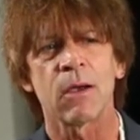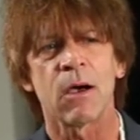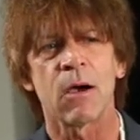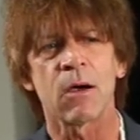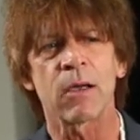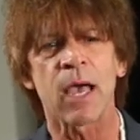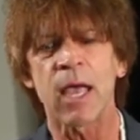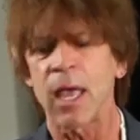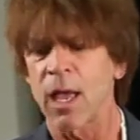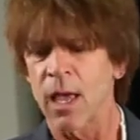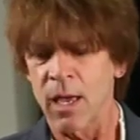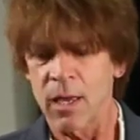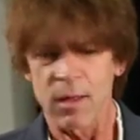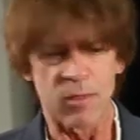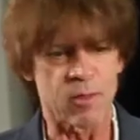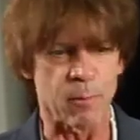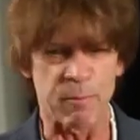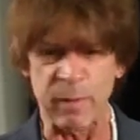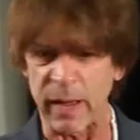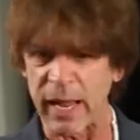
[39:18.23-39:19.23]
okay?
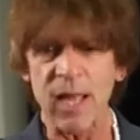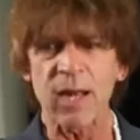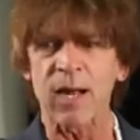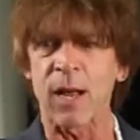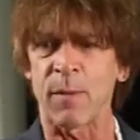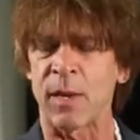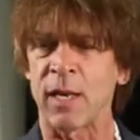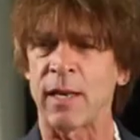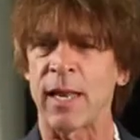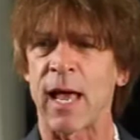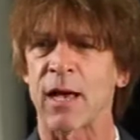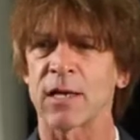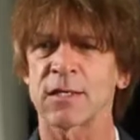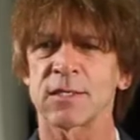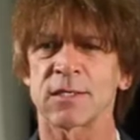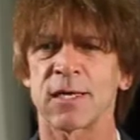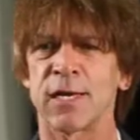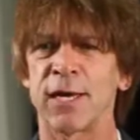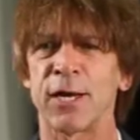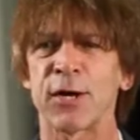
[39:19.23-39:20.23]
The band I'm in now
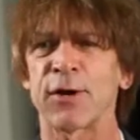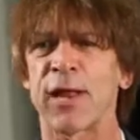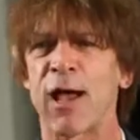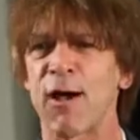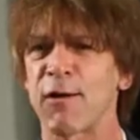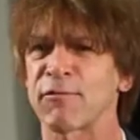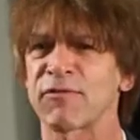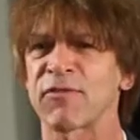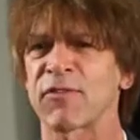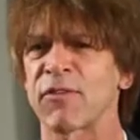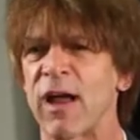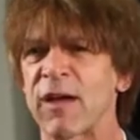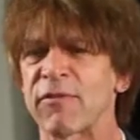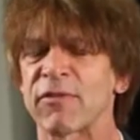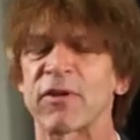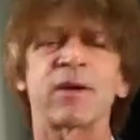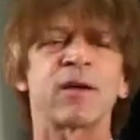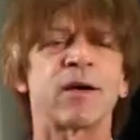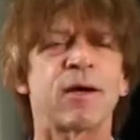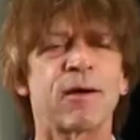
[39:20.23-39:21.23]
is here now and
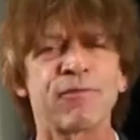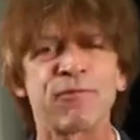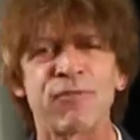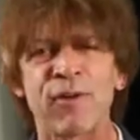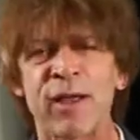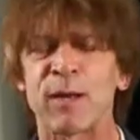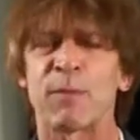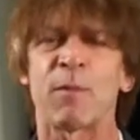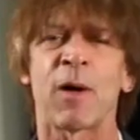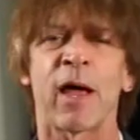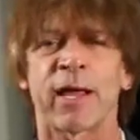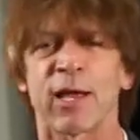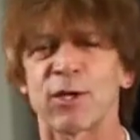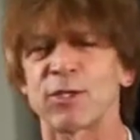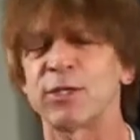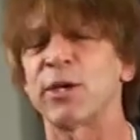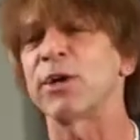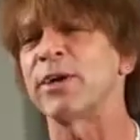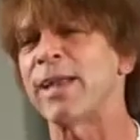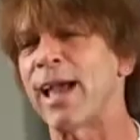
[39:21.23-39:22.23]
forever. A friend of mine
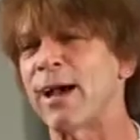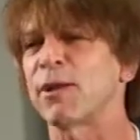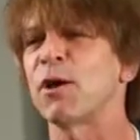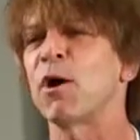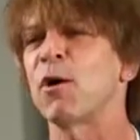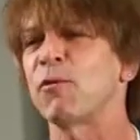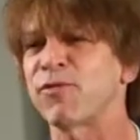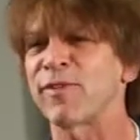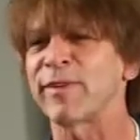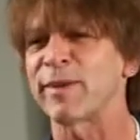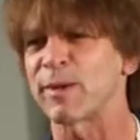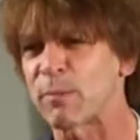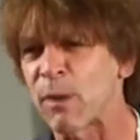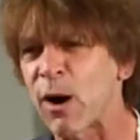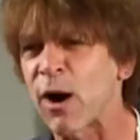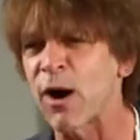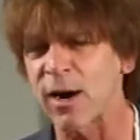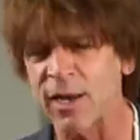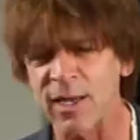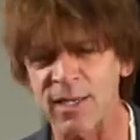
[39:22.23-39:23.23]
goes here now and hopefully
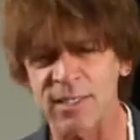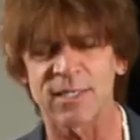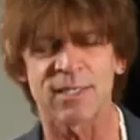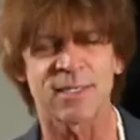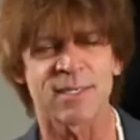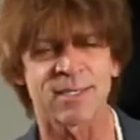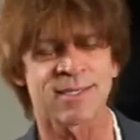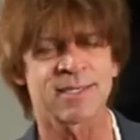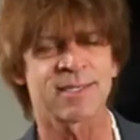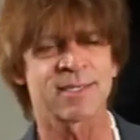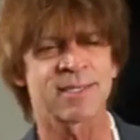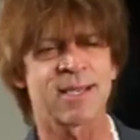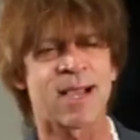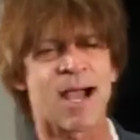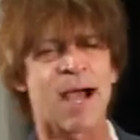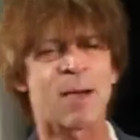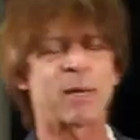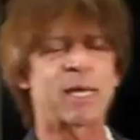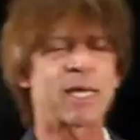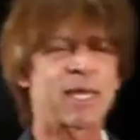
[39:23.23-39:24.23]
tomorrow because he's a
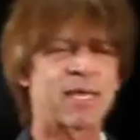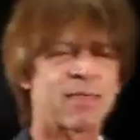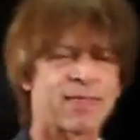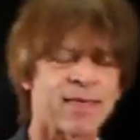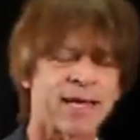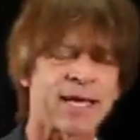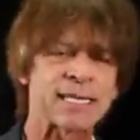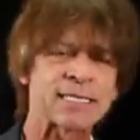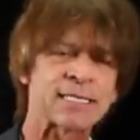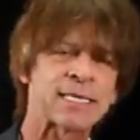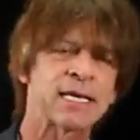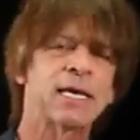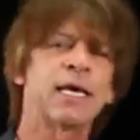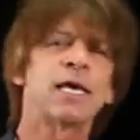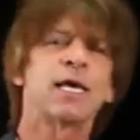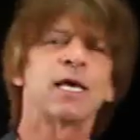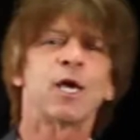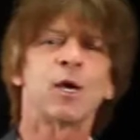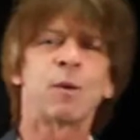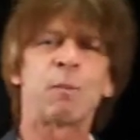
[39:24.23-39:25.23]
comic, he thinks.
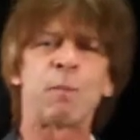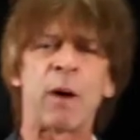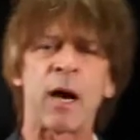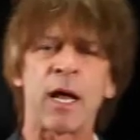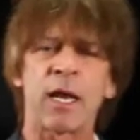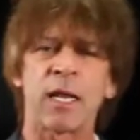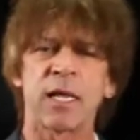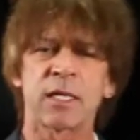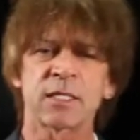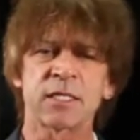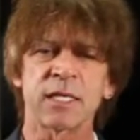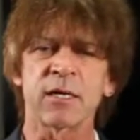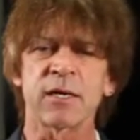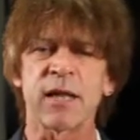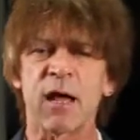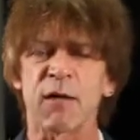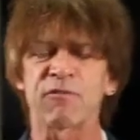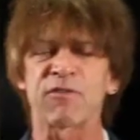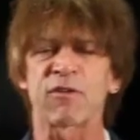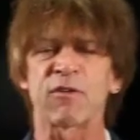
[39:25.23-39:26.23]
But it's here
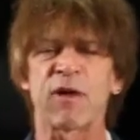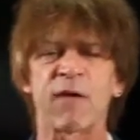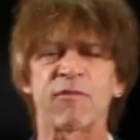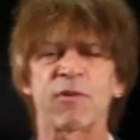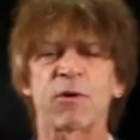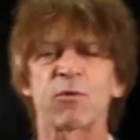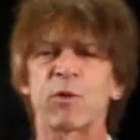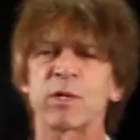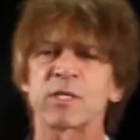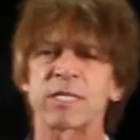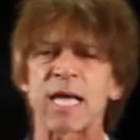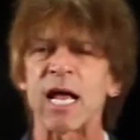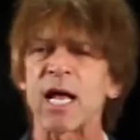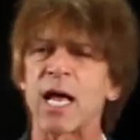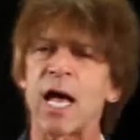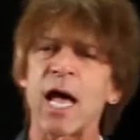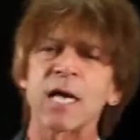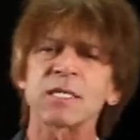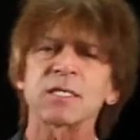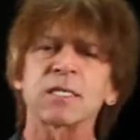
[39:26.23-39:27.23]
now and forever, which
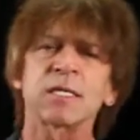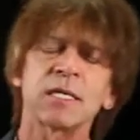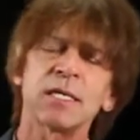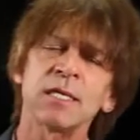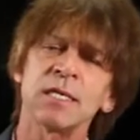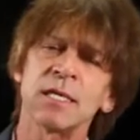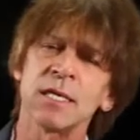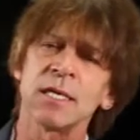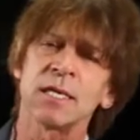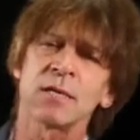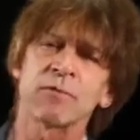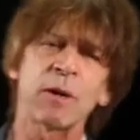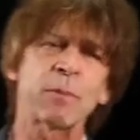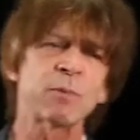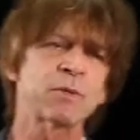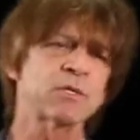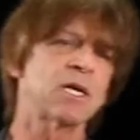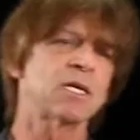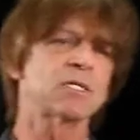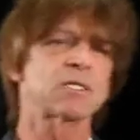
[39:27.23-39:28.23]
actually
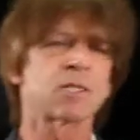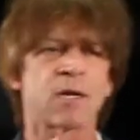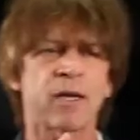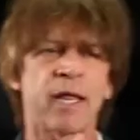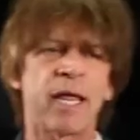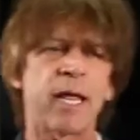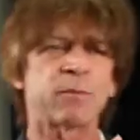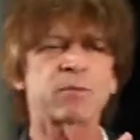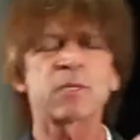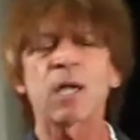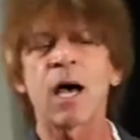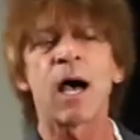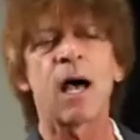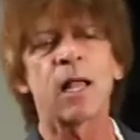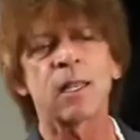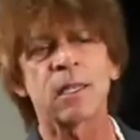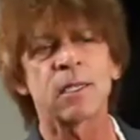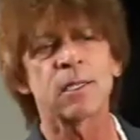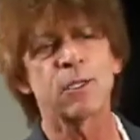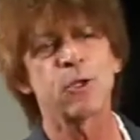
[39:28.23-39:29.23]
represents our names,
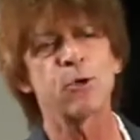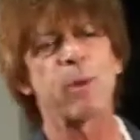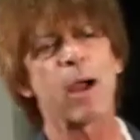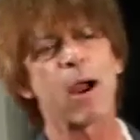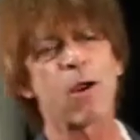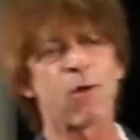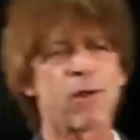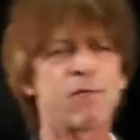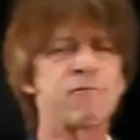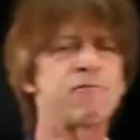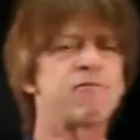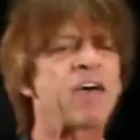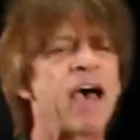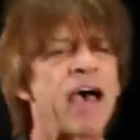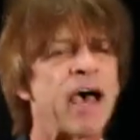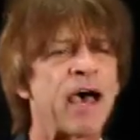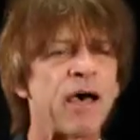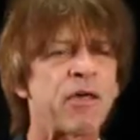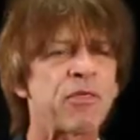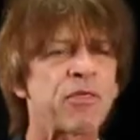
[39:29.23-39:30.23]
Holland, Neubauer, and
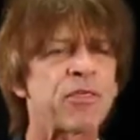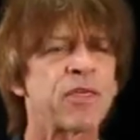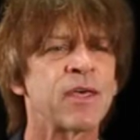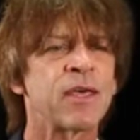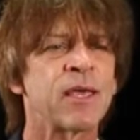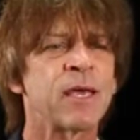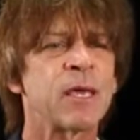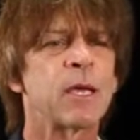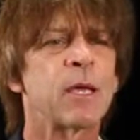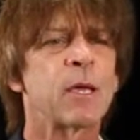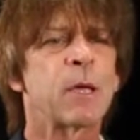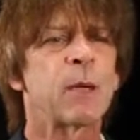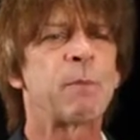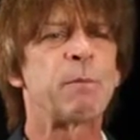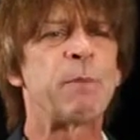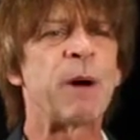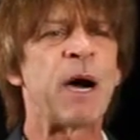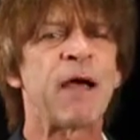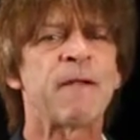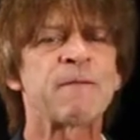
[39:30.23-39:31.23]
Fath.
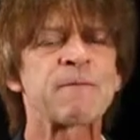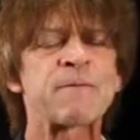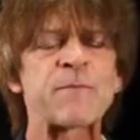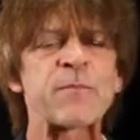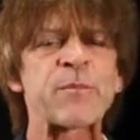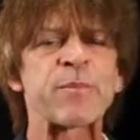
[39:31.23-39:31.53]
But